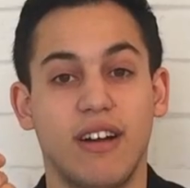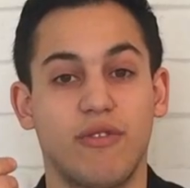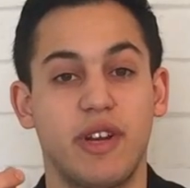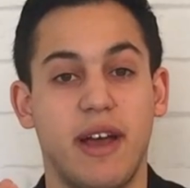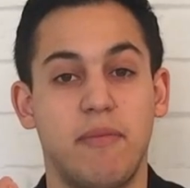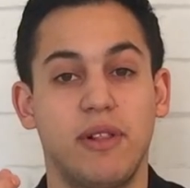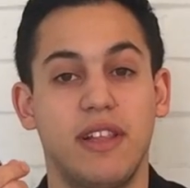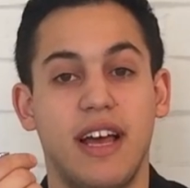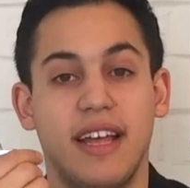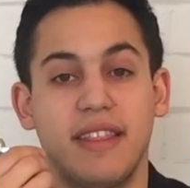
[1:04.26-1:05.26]
tart green
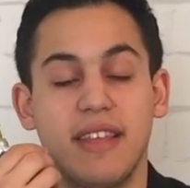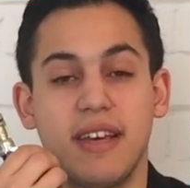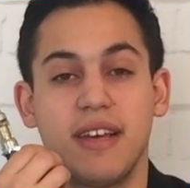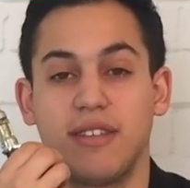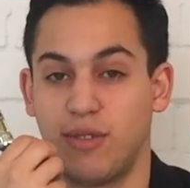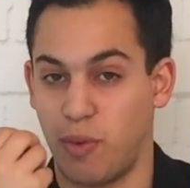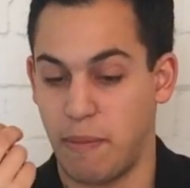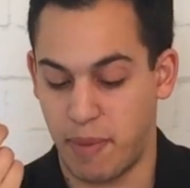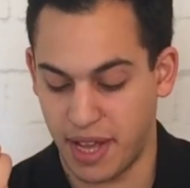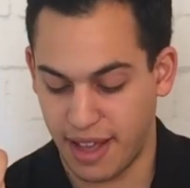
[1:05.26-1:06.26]
apple and the
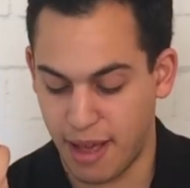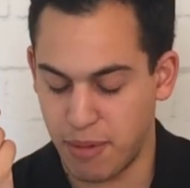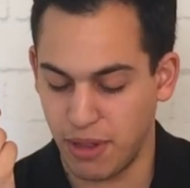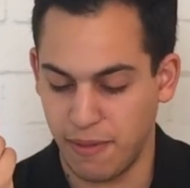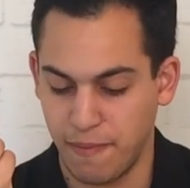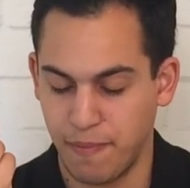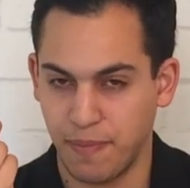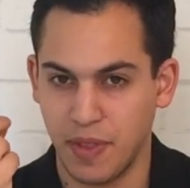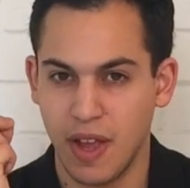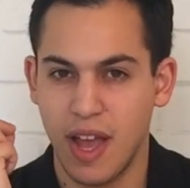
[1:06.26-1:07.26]
sweet pink apple.
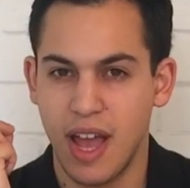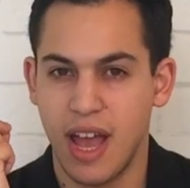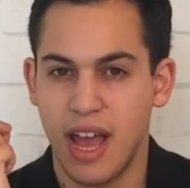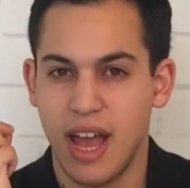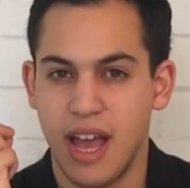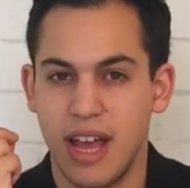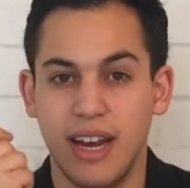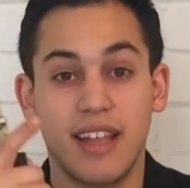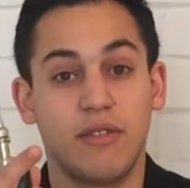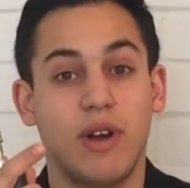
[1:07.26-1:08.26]

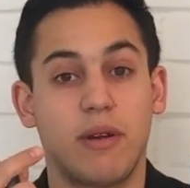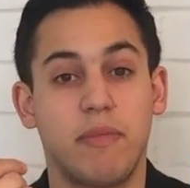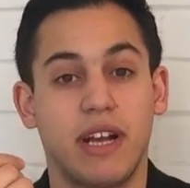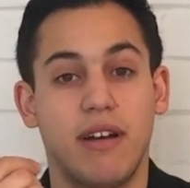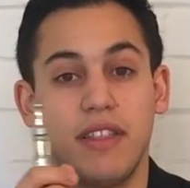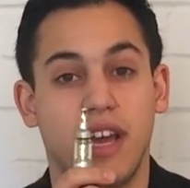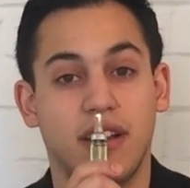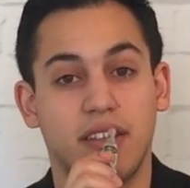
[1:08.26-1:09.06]
Let's see what I can pick out on the